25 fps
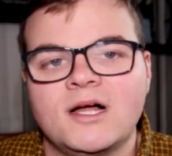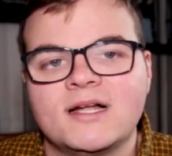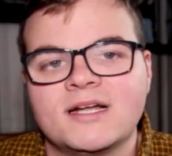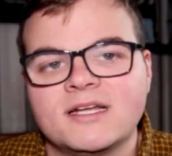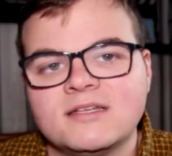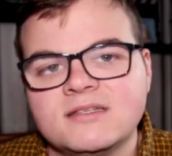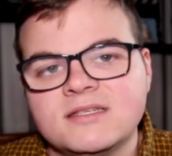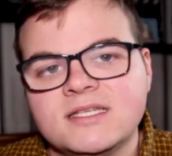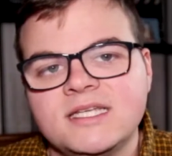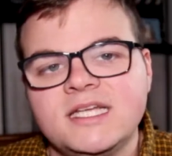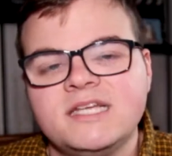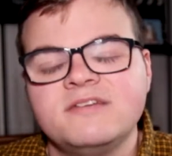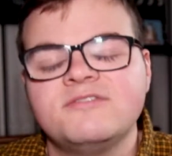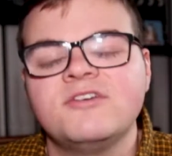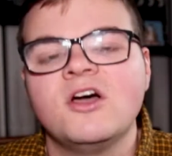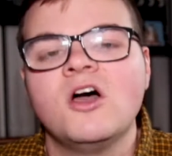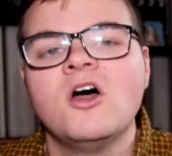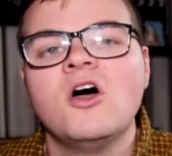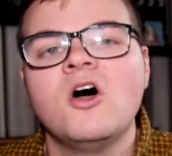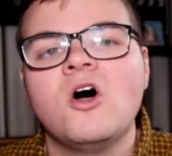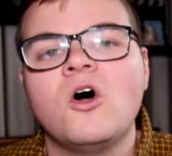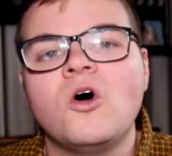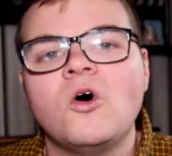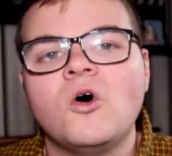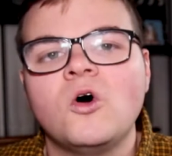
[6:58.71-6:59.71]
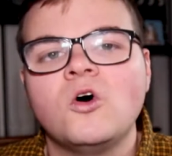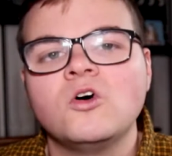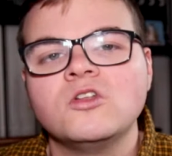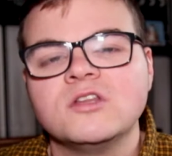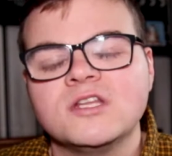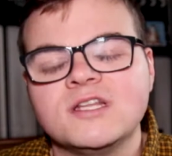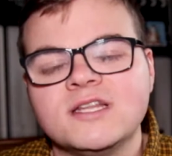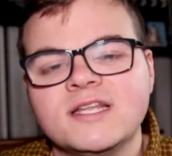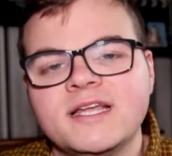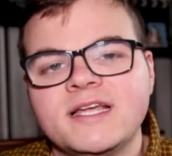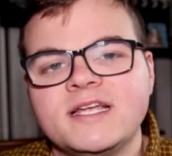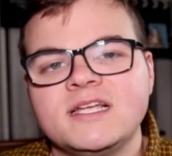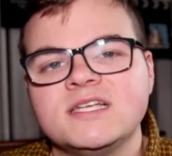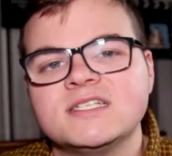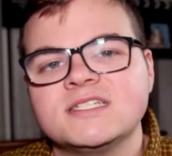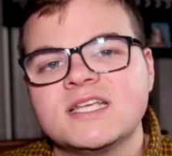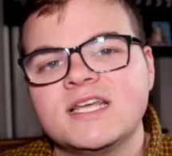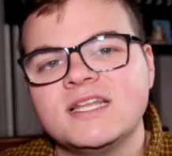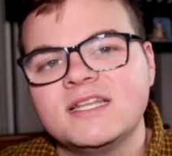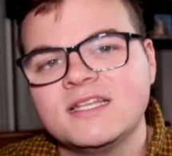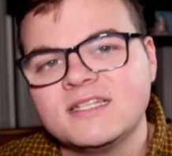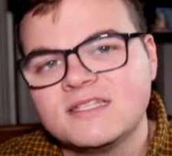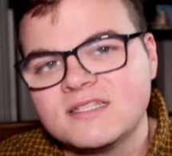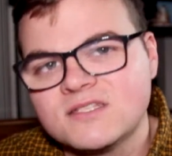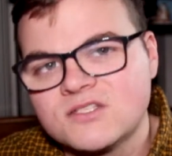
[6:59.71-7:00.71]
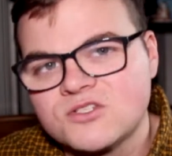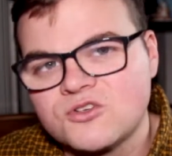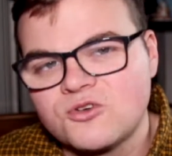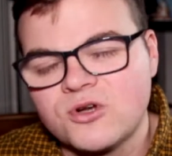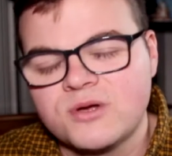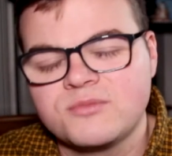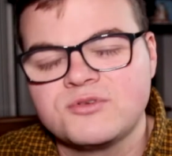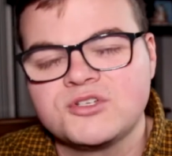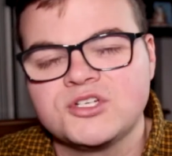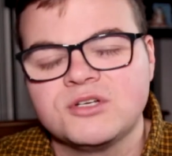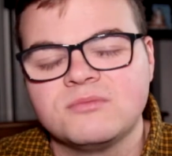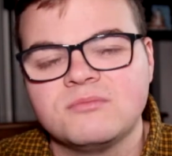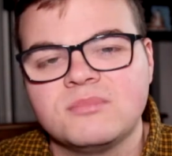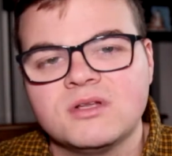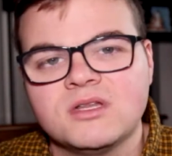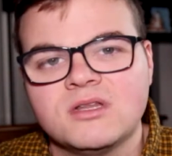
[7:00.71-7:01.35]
And I'll leave all the links in the description